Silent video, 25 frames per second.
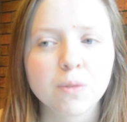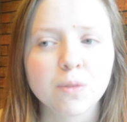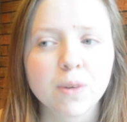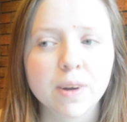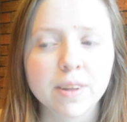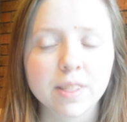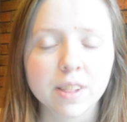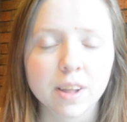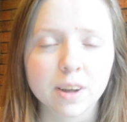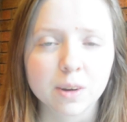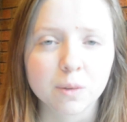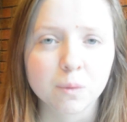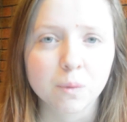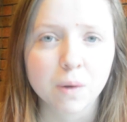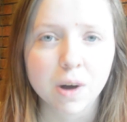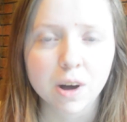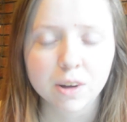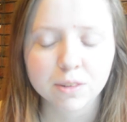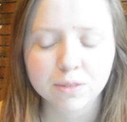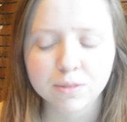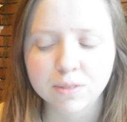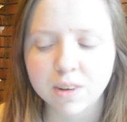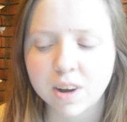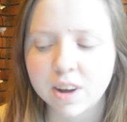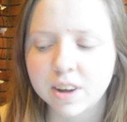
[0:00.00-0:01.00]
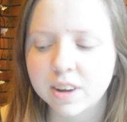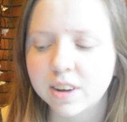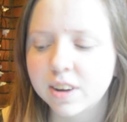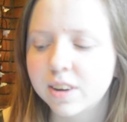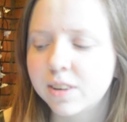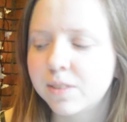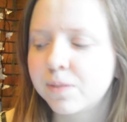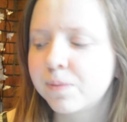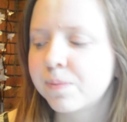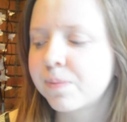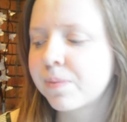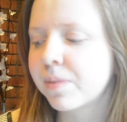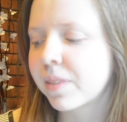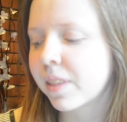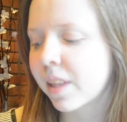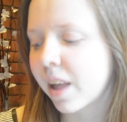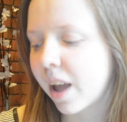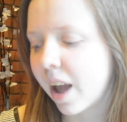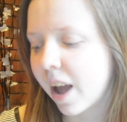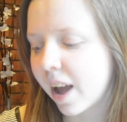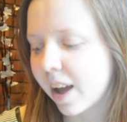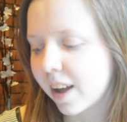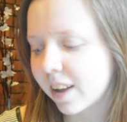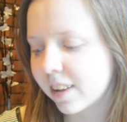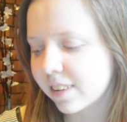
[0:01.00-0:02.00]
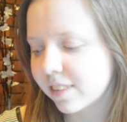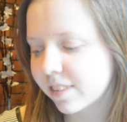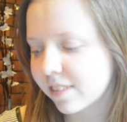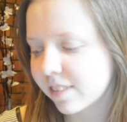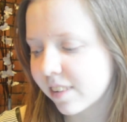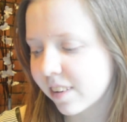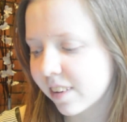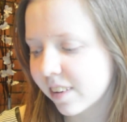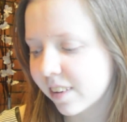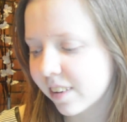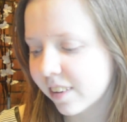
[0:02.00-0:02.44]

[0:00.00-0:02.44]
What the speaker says: Read Like Wildfire, and